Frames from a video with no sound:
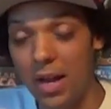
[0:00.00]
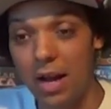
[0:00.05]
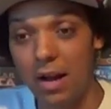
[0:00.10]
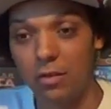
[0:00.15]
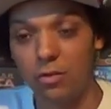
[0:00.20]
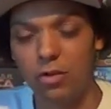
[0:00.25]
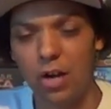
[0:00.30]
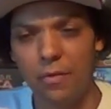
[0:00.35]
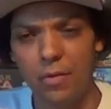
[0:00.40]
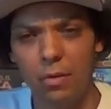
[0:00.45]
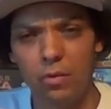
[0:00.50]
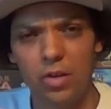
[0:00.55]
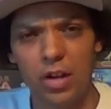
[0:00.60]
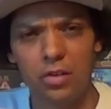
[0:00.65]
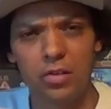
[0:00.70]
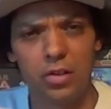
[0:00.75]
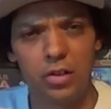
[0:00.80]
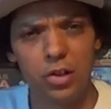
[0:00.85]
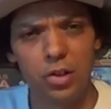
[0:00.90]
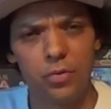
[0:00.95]
yeah, traffic was
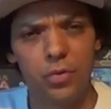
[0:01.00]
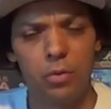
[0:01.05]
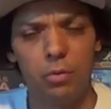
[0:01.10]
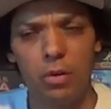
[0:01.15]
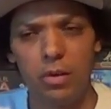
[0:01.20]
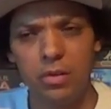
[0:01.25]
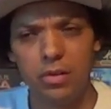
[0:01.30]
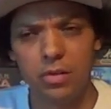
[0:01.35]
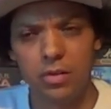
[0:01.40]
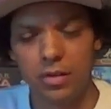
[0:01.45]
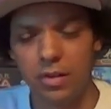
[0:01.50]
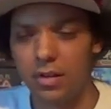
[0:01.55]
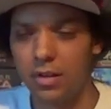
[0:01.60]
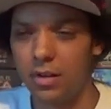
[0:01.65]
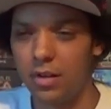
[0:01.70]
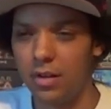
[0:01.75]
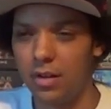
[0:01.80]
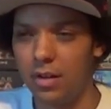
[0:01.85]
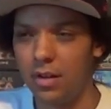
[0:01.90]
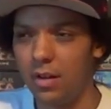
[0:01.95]
actually good for once.
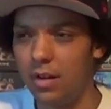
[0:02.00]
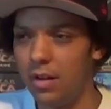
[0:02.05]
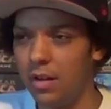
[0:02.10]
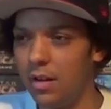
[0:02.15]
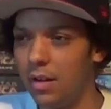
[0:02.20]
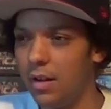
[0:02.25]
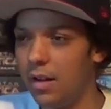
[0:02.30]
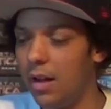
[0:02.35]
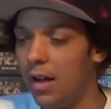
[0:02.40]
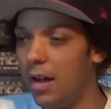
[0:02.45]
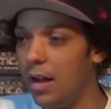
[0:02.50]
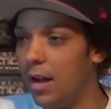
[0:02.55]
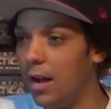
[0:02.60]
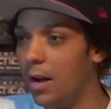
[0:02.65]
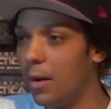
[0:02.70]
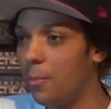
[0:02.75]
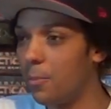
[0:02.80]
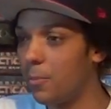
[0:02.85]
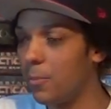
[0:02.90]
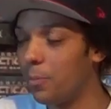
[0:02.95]

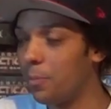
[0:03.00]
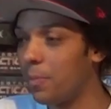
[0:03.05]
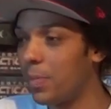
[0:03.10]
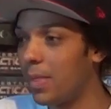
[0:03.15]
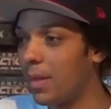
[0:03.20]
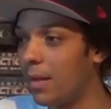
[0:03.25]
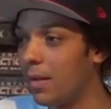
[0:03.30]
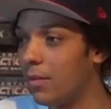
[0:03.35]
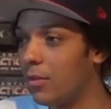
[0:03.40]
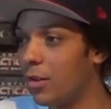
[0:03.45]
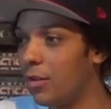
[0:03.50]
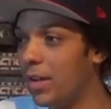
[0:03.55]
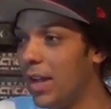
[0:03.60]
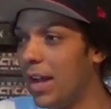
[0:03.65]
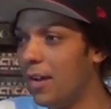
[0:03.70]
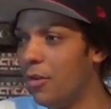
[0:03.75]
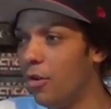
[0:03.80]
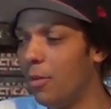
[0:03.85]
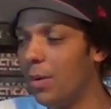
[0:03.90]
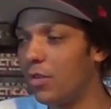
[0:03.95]
Um, so
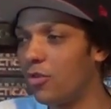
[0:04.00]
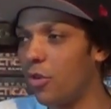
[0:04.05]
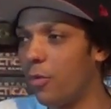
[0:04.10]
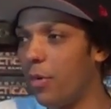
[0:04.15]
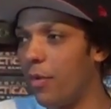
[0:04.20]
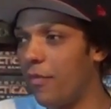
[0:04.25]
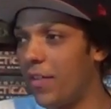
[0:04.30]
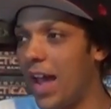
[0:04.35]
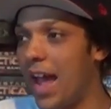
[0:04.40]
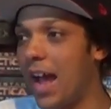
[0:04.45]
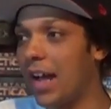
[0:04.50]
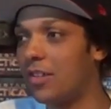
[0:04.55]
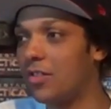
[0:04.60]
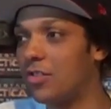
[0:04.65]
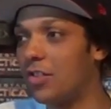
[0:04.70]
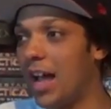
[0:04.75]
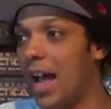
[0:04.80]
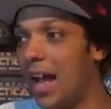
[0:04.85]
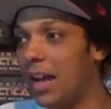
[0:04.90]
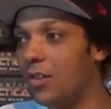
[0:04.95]
yeah, normally stop off at
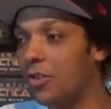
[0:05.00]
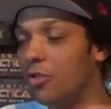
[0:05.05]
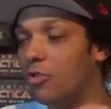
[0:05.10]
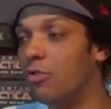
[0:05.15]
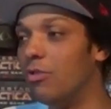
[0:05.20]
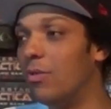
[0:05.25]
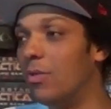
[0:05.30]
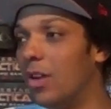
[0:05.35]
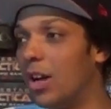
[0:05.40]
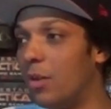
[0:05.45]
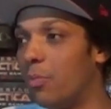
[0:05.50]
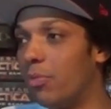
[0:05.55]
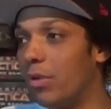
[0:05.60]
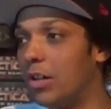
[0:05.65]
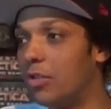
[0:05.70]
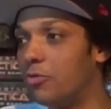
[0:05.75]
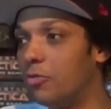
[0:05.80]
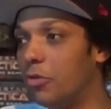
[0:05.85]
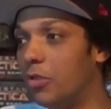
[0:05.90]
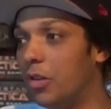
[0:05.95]
Exeter and do like
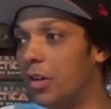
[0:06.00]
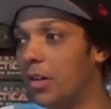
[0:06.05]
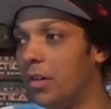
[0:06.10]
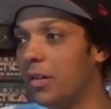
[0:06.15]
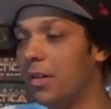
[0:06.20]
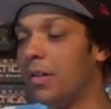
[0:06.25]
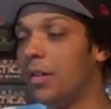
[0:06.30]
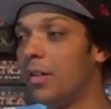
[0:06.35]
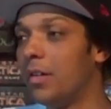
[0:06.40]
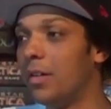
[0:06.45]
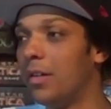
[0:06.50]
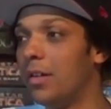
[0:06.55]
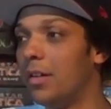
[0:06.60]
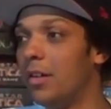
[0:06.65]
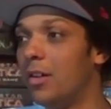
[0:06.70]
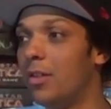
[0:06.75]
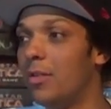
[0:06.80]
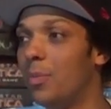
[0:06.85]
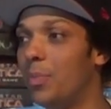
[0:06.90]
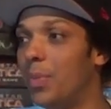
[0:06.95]
Bridgewater,
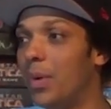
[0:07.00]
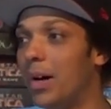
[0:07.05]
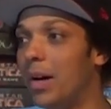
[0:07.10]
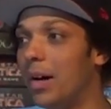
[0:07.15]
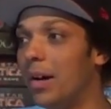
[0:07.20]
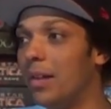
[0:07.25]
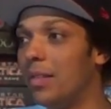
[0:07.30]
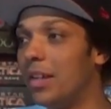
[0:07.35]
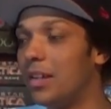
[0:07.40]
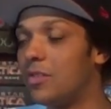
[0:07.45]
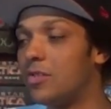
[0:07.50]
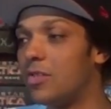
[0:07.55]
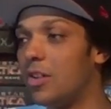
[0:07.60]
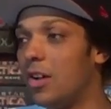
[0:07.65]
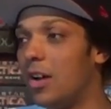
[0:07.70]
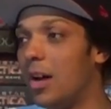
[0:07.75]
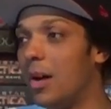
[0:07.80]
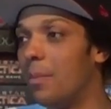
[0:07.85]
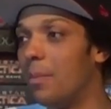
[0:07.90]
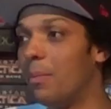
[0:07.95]
but this
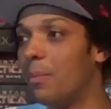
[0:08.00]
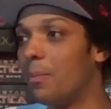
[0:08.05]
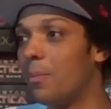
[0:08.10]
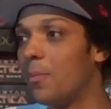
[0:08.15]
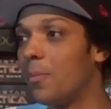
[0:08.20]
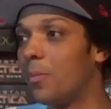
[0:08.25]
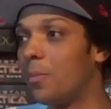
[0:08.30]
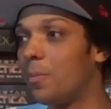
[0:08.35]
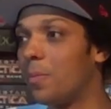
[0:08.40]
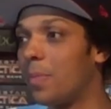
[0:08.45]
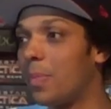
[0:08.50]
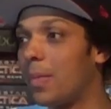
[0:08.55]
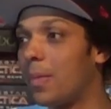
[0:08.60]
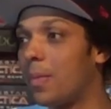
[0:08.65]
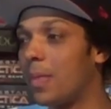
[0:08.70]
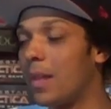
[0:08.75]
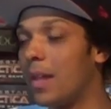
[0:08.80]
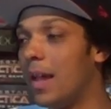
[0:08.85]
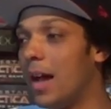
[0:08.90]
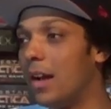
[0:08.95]
time,
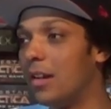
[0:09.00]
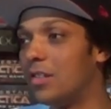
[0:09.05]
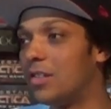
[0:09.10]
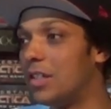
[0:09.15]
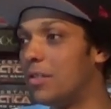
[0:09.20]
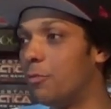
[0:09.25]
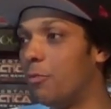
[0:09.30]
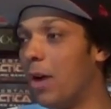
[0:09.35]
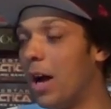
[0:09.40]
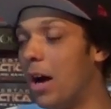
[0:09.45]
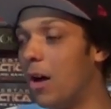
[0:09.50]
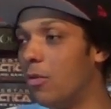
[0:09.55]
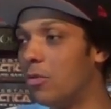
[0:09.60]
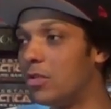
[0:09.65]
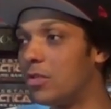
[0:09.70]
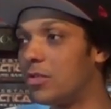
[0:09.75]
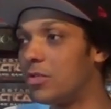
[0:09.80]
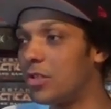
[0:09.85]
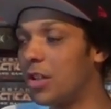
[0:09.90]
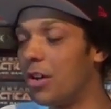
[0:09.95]
yeah, I just did
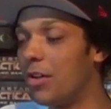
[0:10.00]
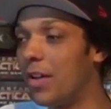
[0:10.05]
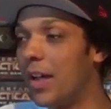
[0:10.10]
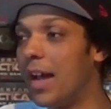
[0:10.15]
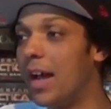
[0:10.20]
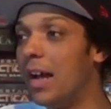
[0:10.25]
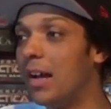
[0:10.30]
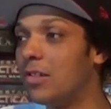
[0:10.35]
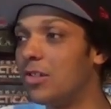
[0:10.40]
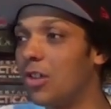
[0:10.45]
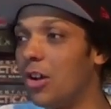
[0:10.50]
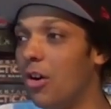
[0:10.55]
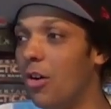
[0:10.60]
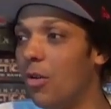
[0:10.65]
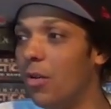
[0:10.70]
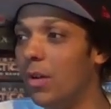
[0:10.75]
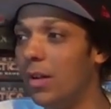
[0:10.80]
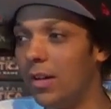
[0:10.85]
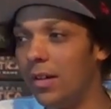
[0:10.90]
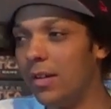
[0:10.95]
Wells. So yeah,
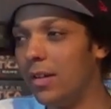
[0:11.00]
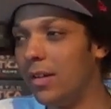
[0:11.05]
so